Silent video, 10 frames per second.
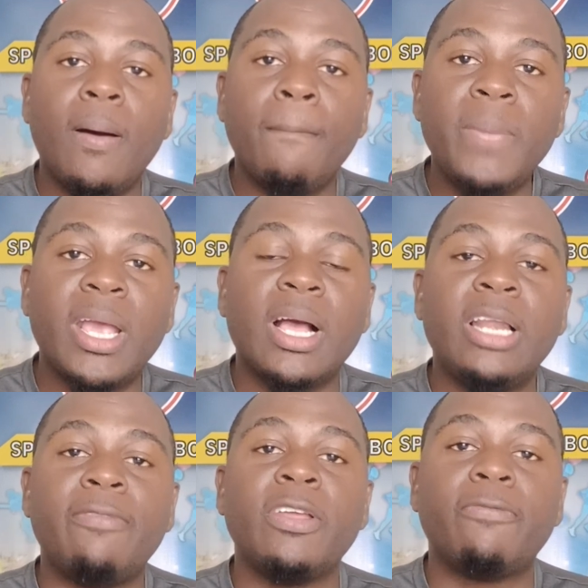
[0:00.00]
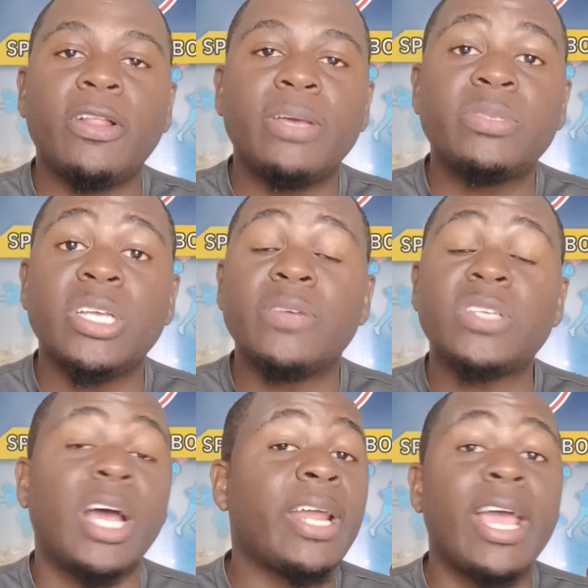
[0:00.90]
make a living for
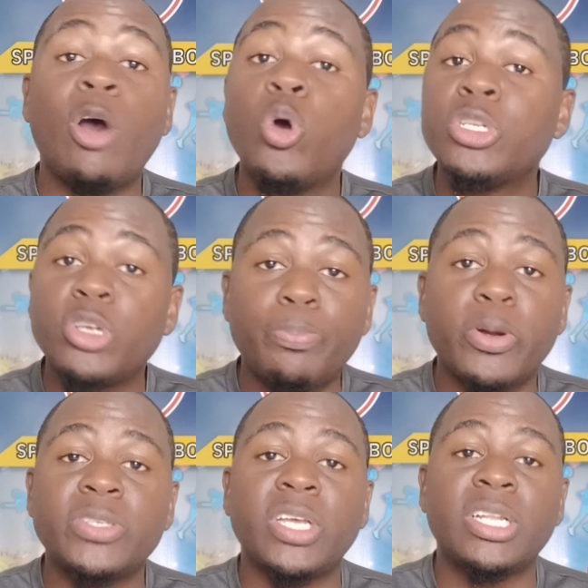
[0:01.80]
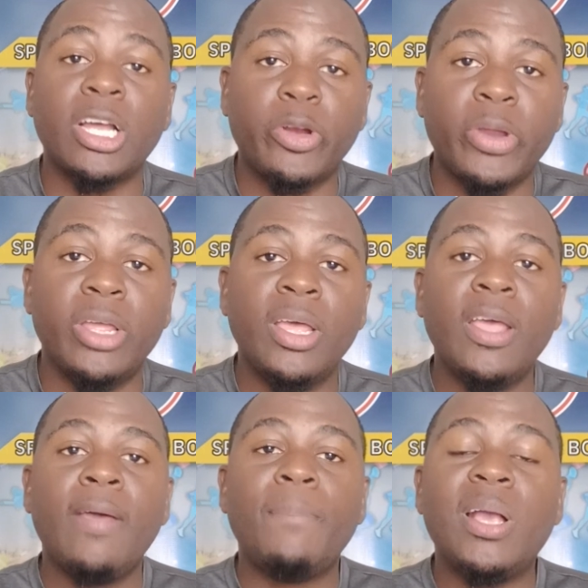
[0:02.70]
themselves. And I 100% agree.
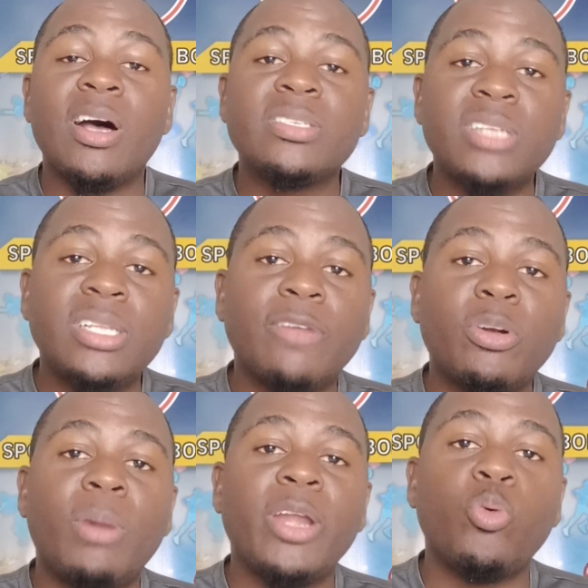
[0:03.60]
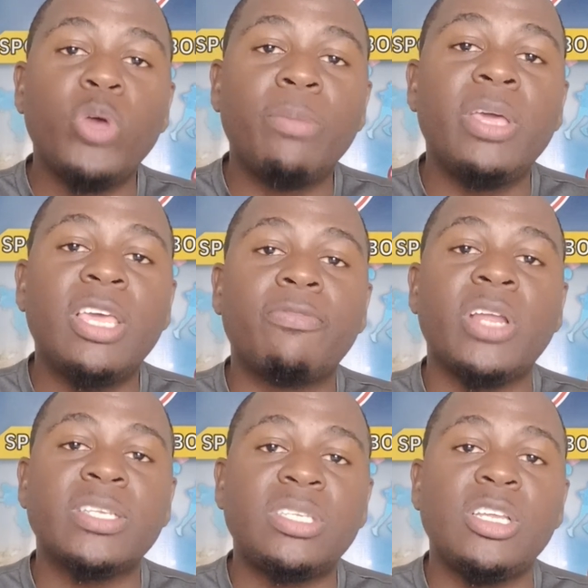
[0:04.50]
Because not everybody will be
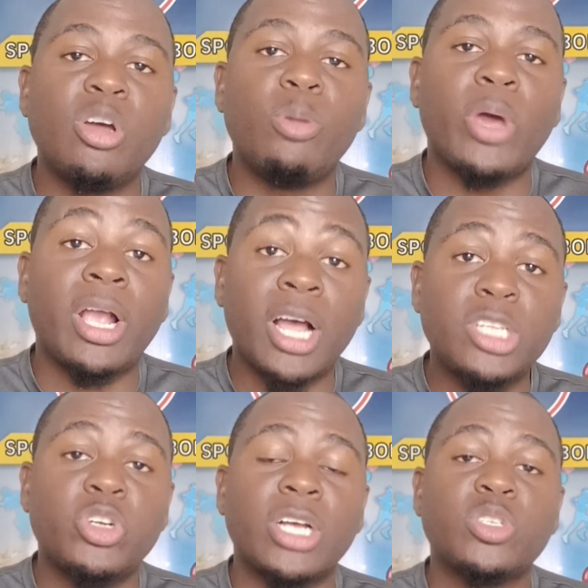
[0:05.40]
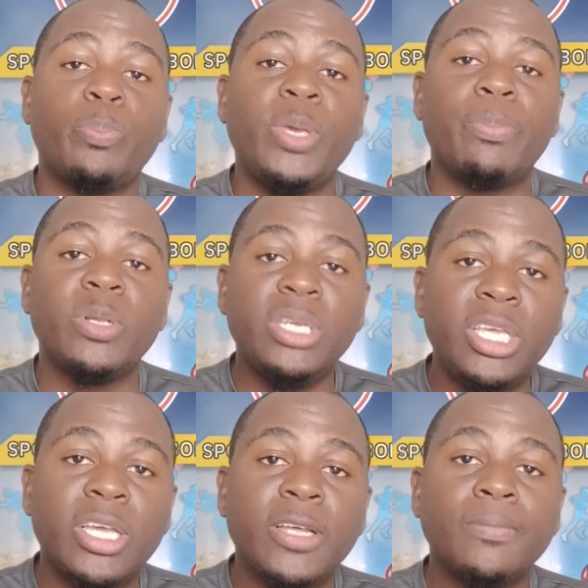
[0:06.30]
given a CWI contract. So people
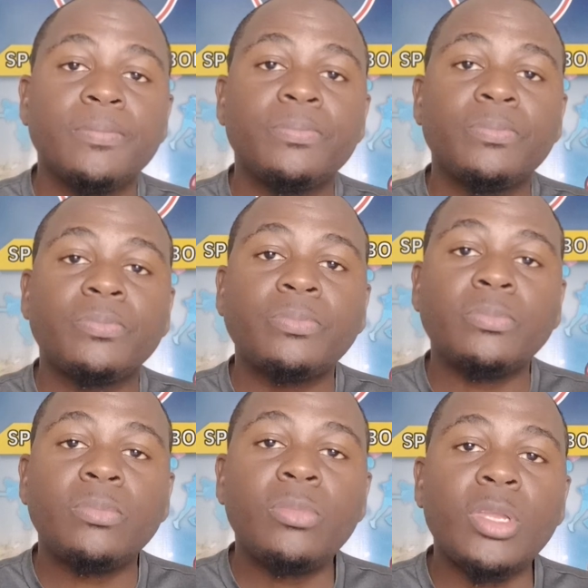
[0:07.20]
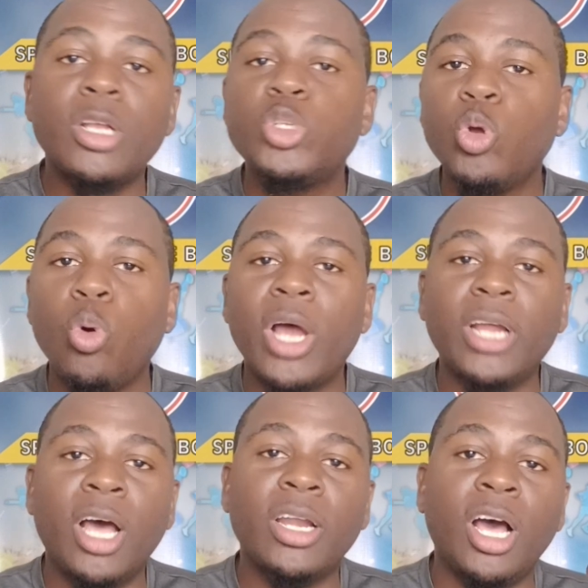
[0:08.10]
need to go
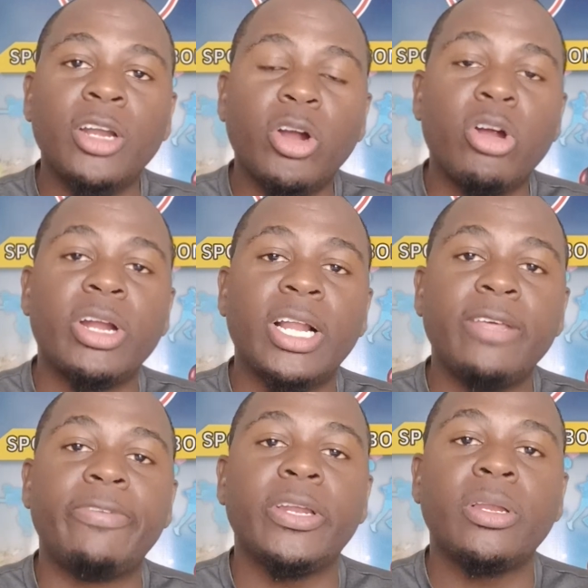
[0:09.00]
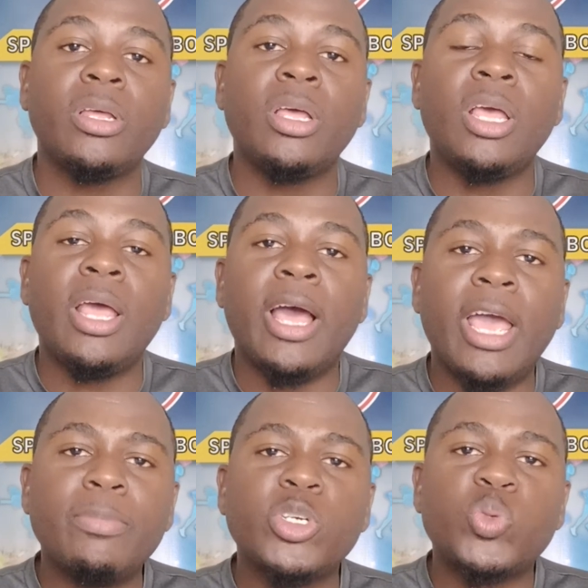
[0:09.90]
and earn a living. I
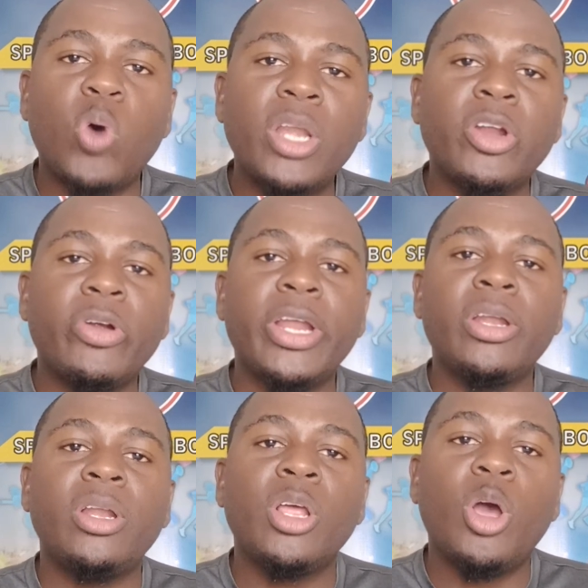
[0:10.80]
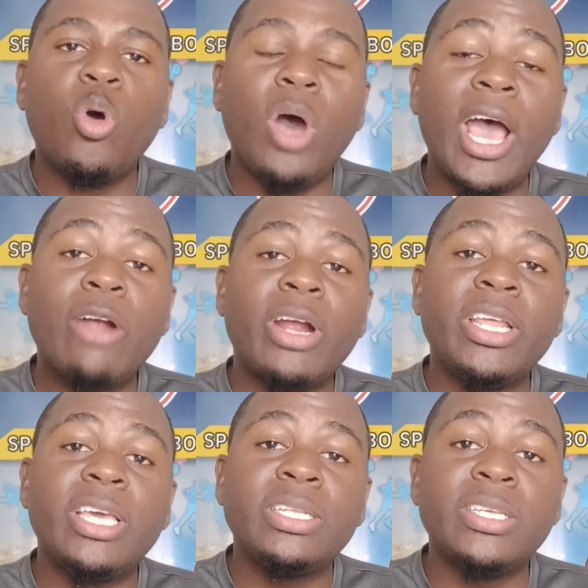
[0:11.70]
am just wondering how
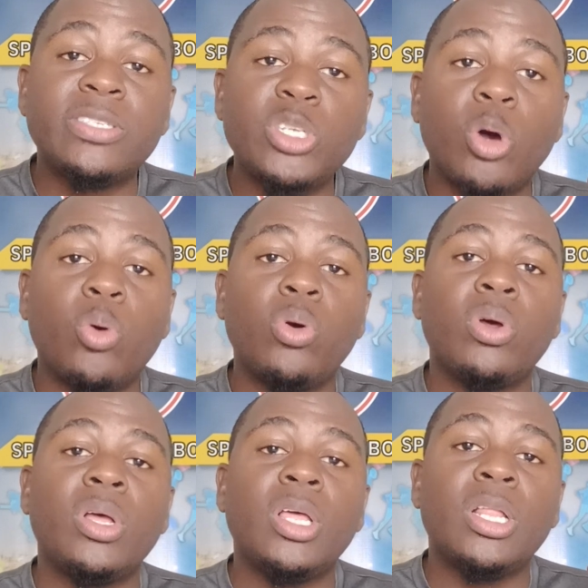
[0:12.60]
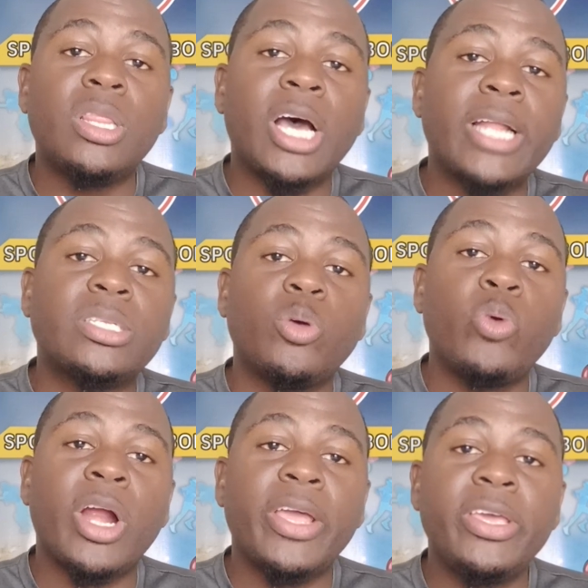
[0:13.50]
ironic it is now that
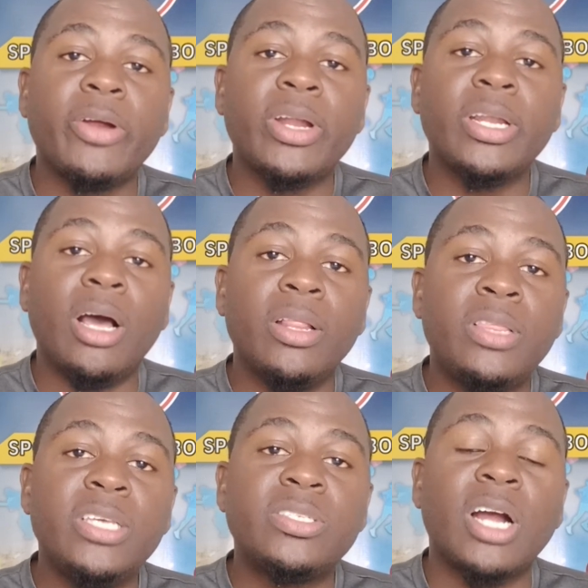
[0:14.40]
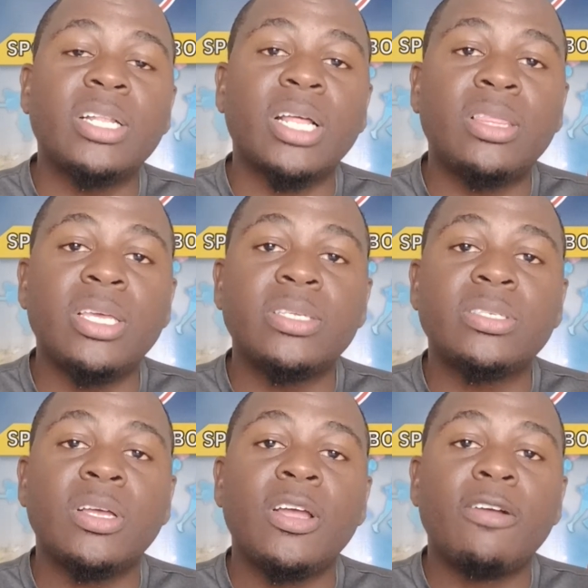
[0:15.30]
we are hearing these sort of
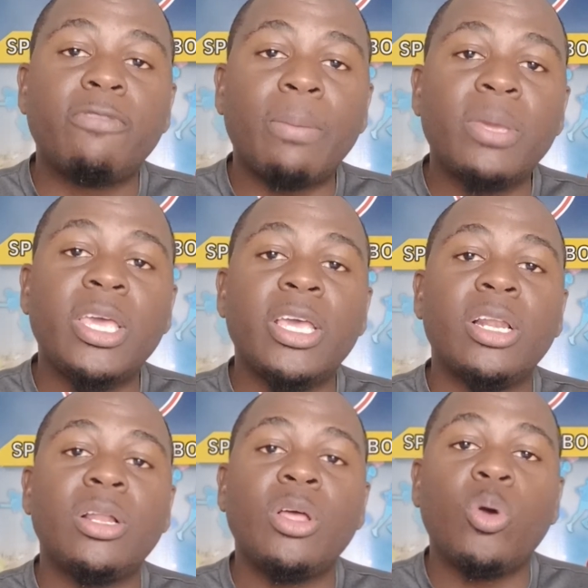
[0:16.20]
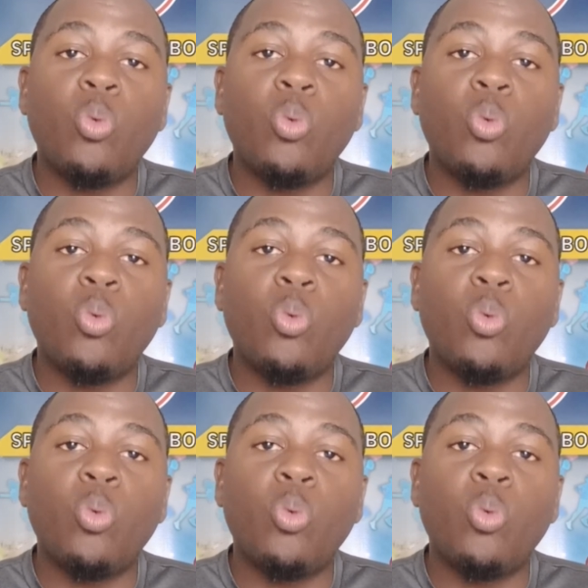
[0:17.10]
things from Gayle.